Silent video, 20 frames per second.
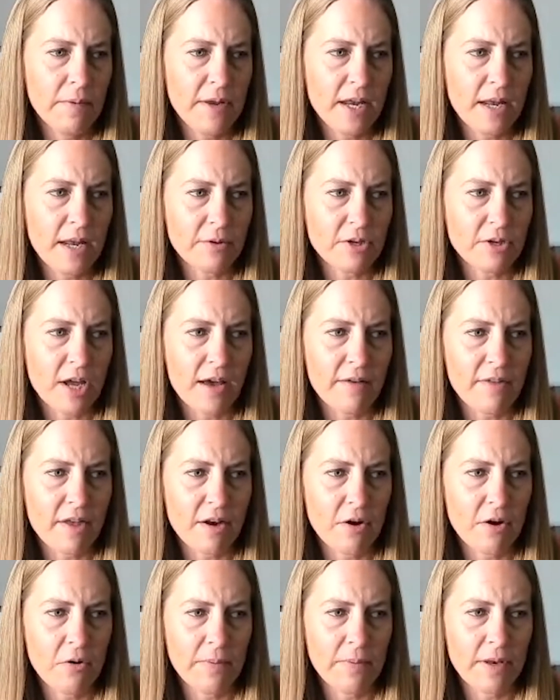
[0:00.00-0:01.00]
being able to have
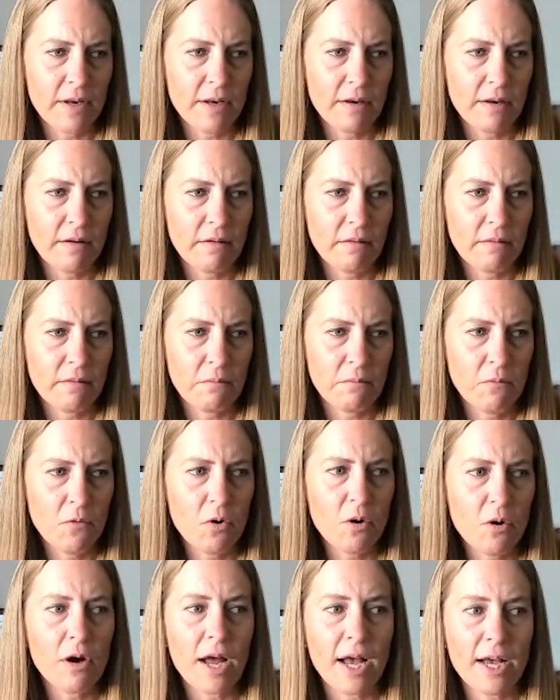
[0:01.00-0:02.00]
that
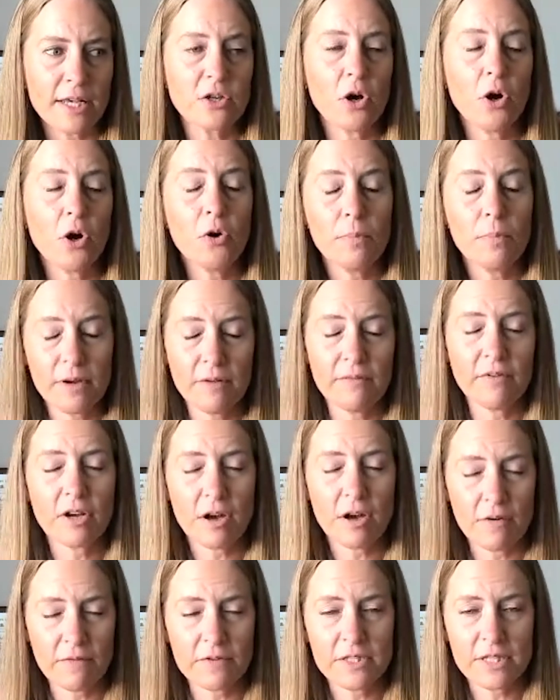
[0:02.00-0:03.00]
more as open of a
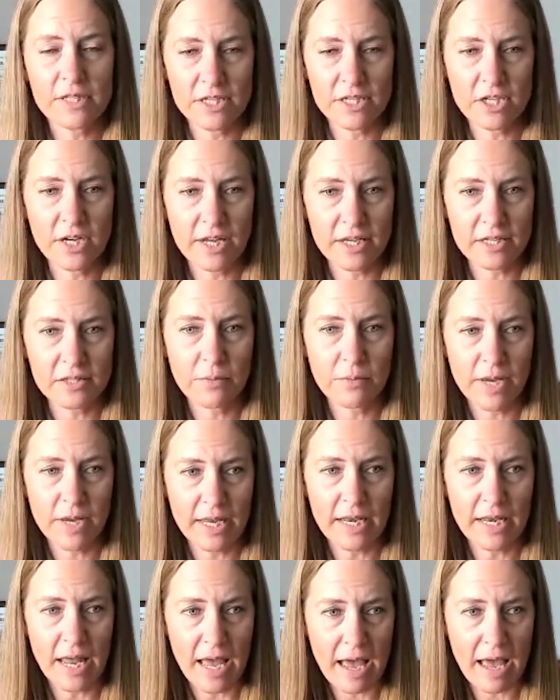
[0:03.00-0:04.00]
conversation as we
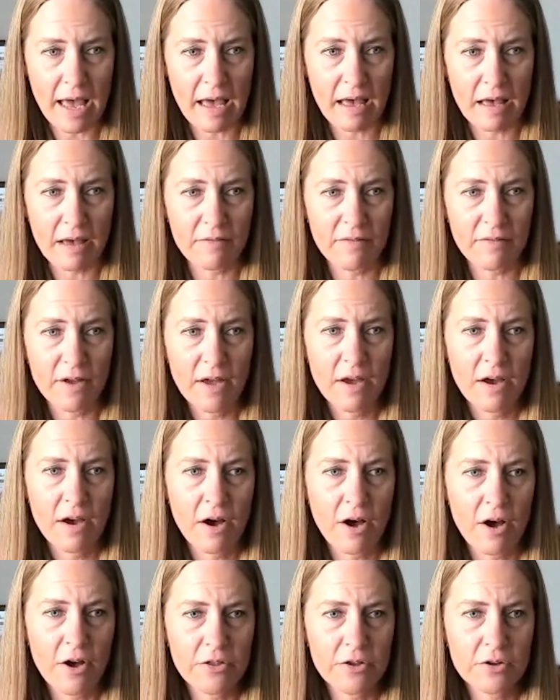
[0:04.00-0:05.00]
can have
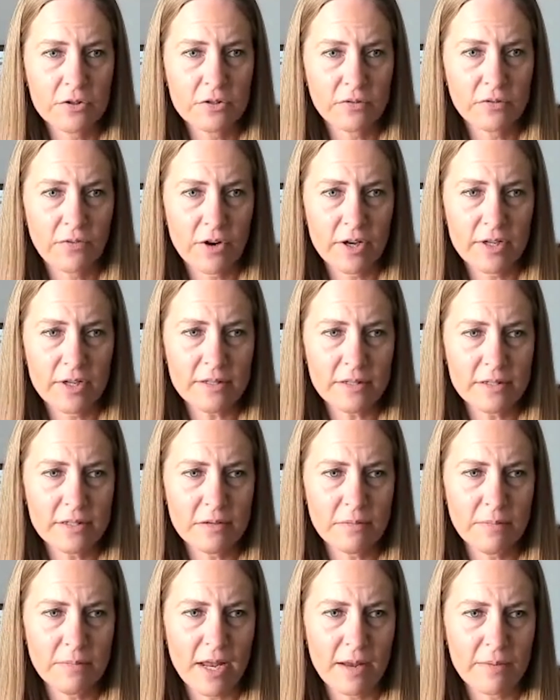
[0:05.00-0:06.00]
on those fronts
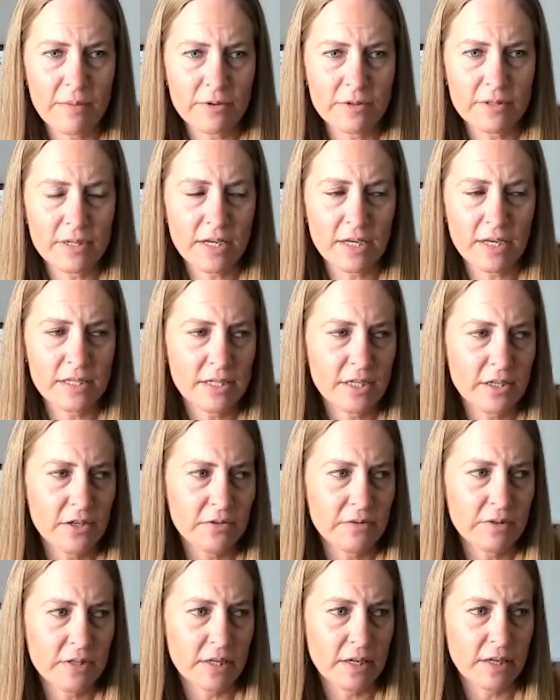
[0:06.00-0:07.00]
to be able to
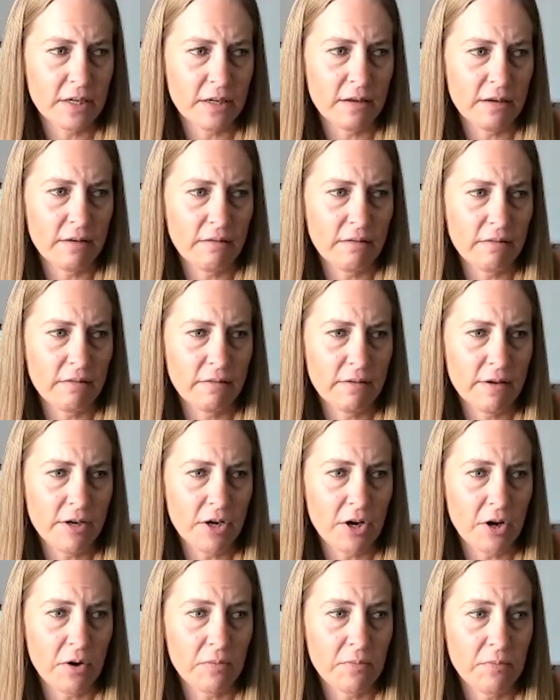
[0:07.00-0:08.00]
continue to,
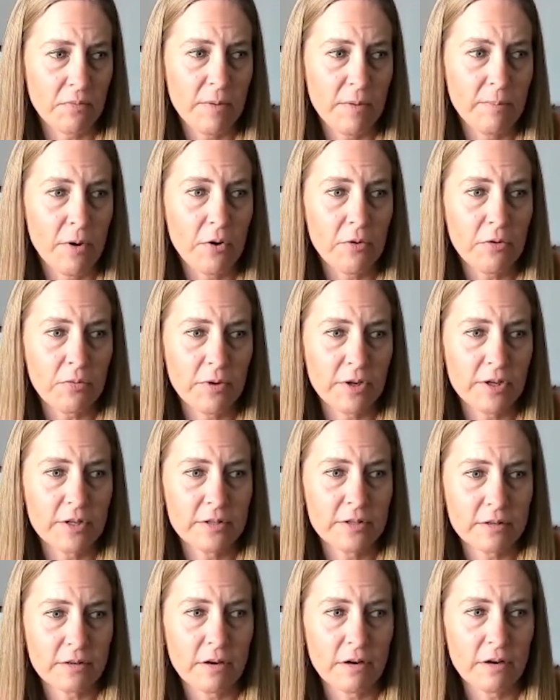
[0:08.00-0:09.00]
we both want to
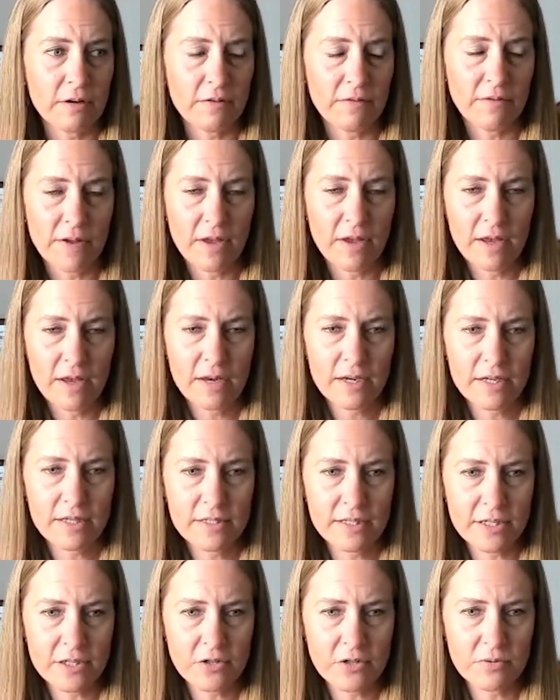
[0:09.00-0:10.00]
serve
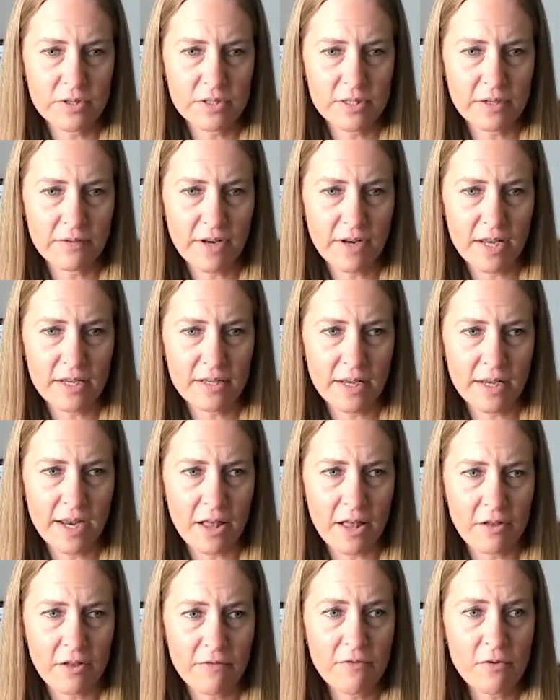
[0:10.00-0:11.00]
constituents of
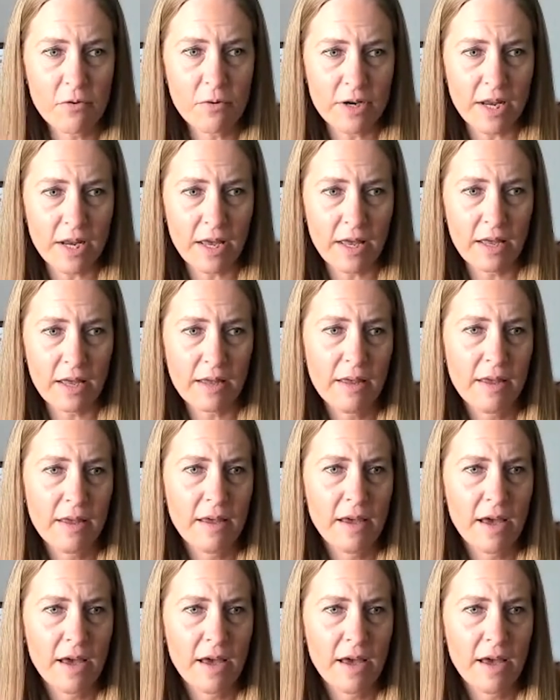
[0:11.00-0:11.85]
California,